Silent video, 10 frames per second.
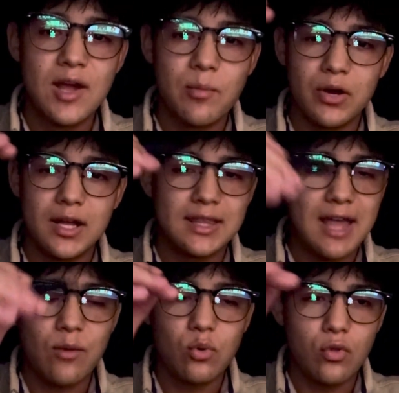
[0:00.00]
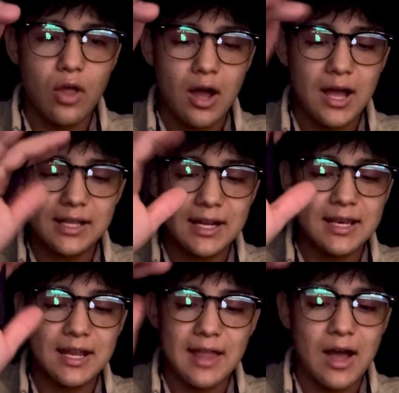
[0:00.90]
But that will not, at the end of the
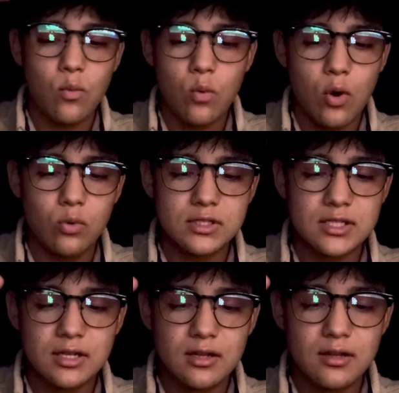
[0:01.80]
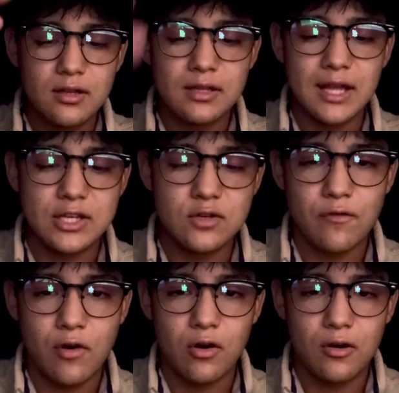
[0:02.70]
day, that won't get you
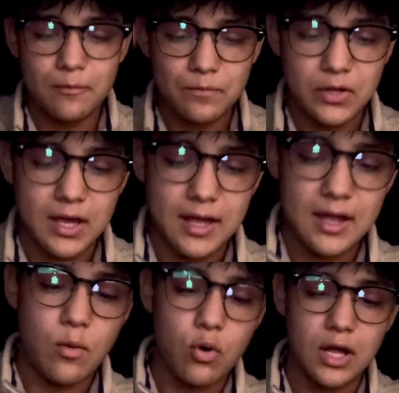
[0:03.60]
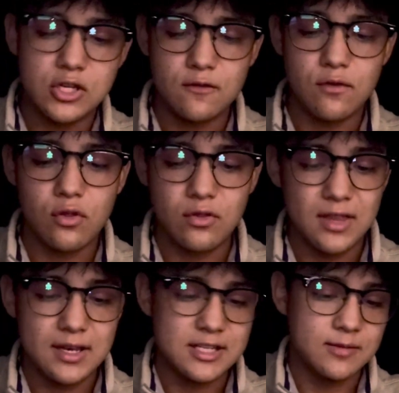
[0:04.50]
far. Okay, it won't get you further
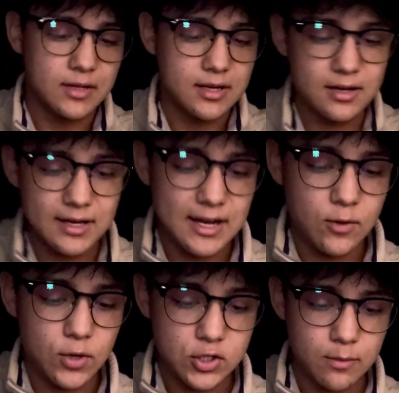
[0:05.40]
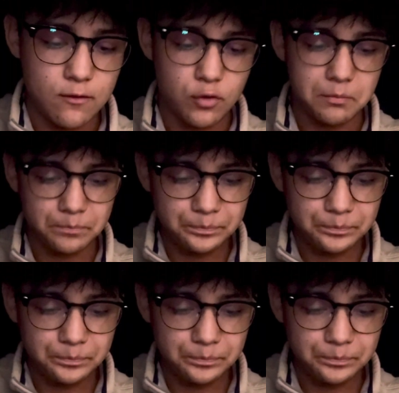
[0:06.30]
than discipline in any way, shape, or form.